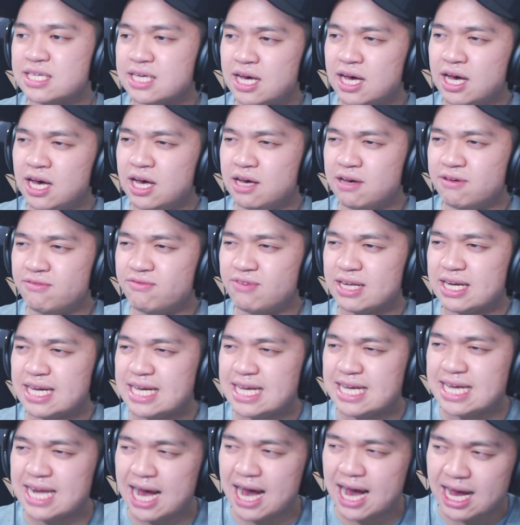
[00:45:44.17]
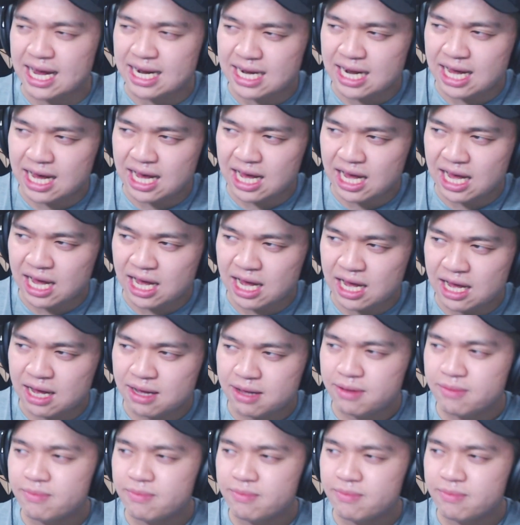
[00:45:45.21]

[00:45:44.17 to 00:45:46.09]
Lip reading: of Nana,